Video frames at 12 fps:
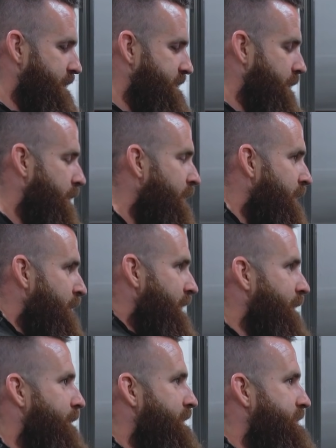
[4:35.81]
So
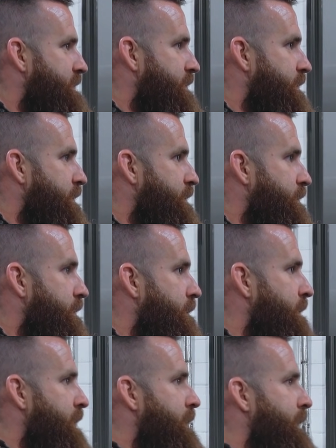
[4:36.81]
if this is your
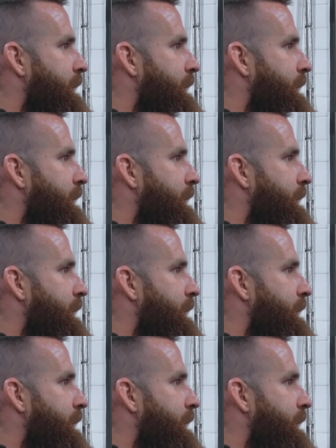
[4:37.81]
neutral,